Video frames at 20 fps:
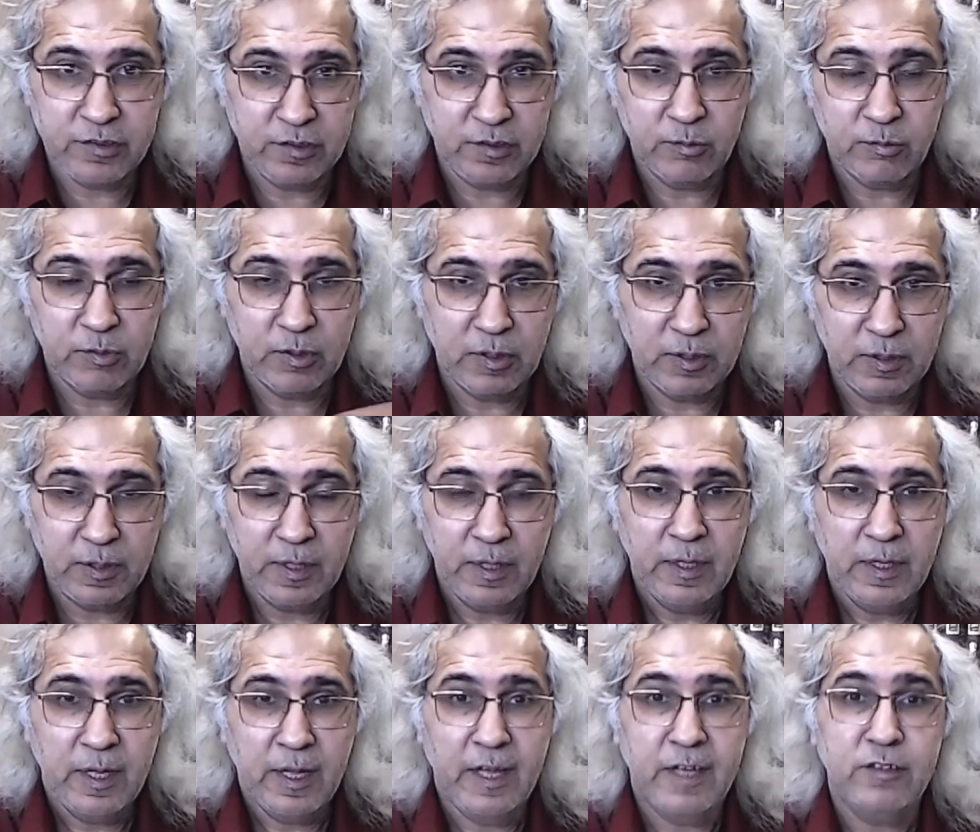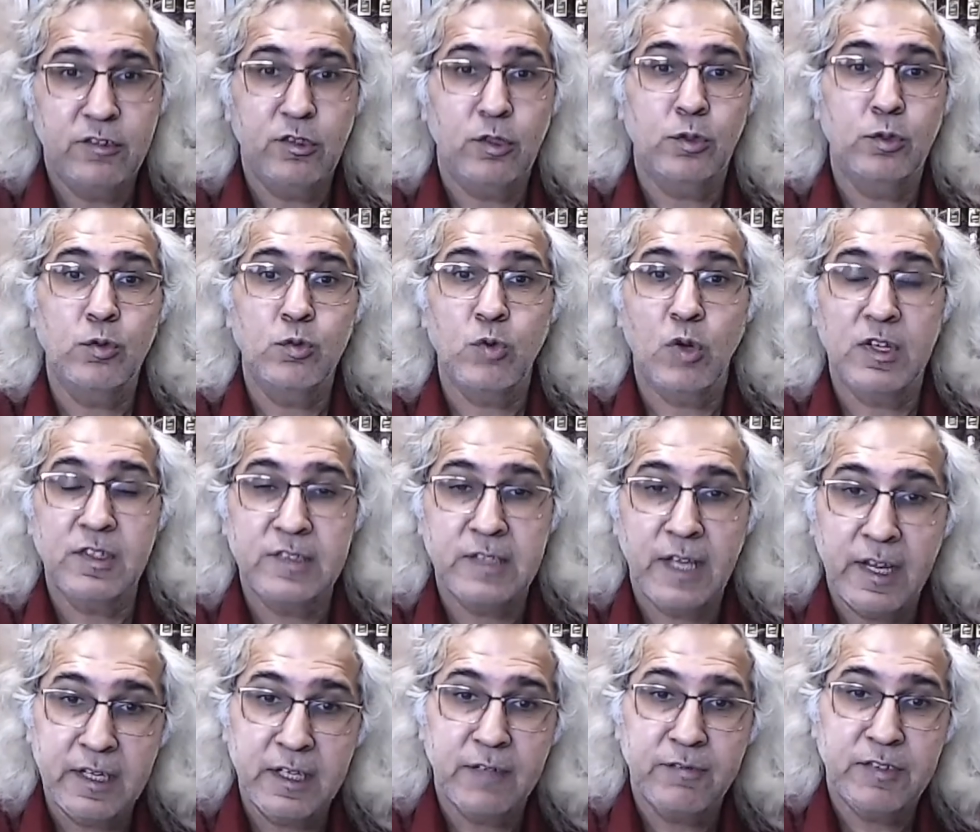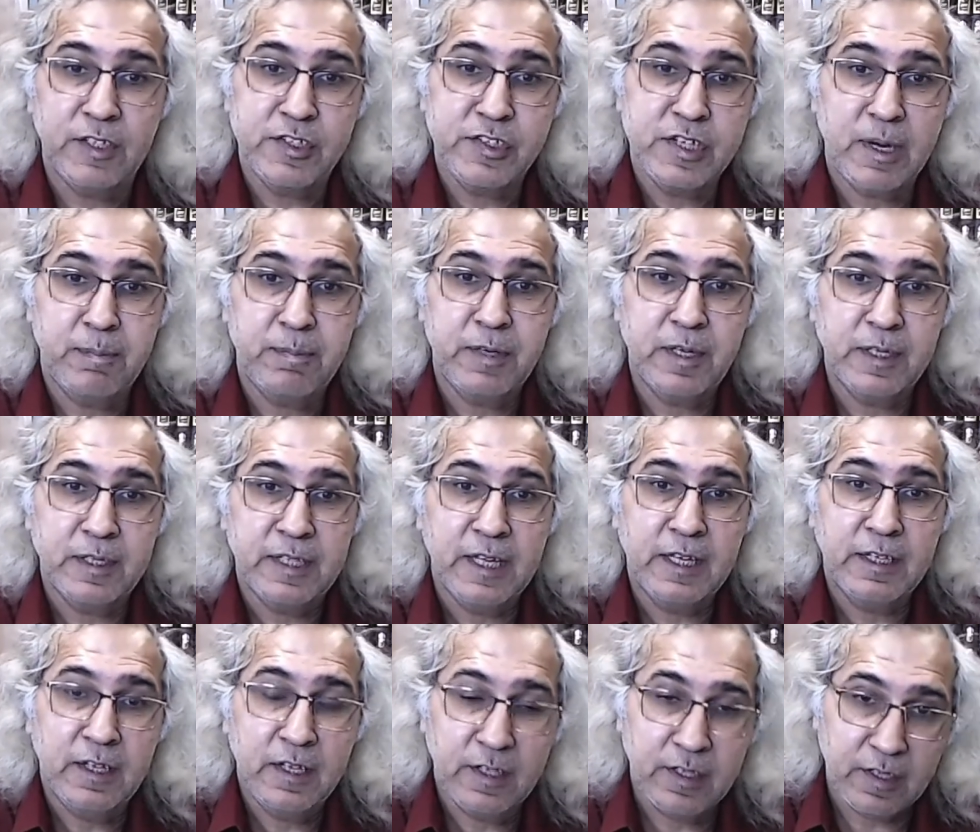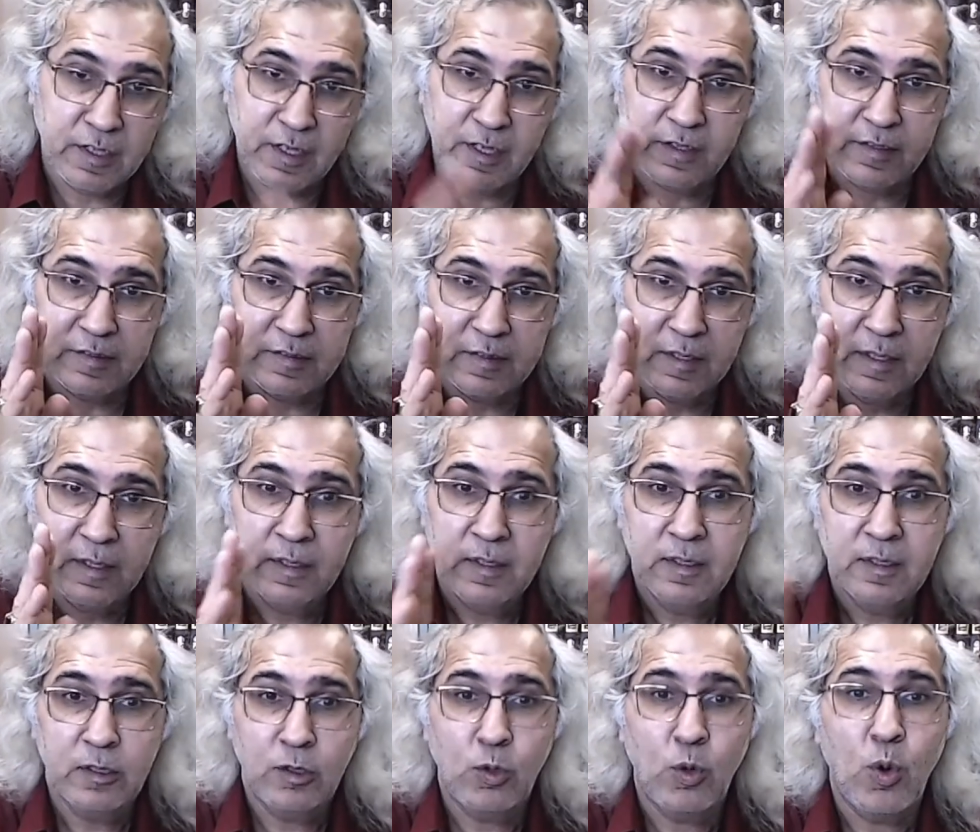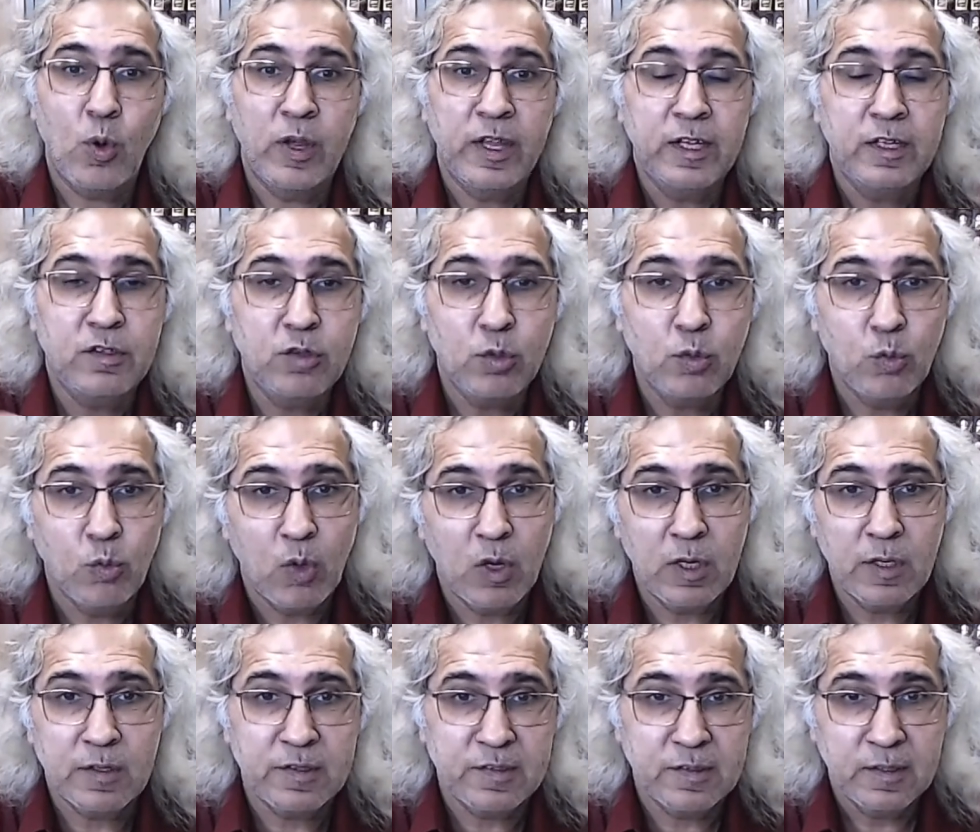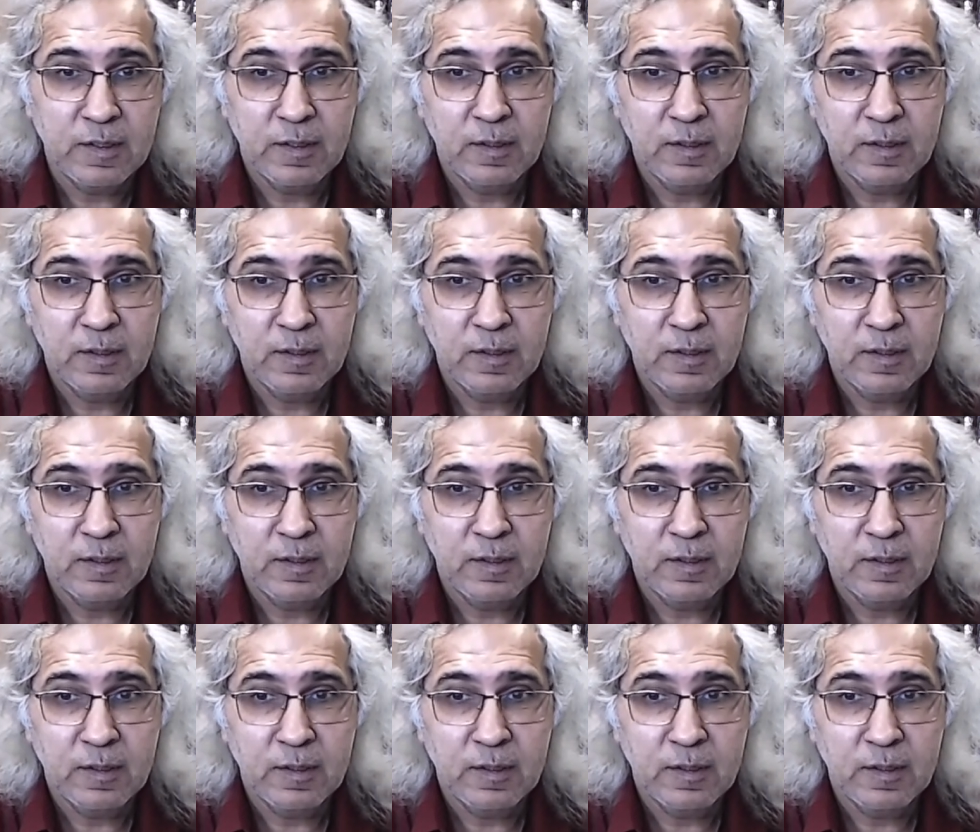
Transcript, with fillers: world. And so, towards the end of the chapter, then he is going towards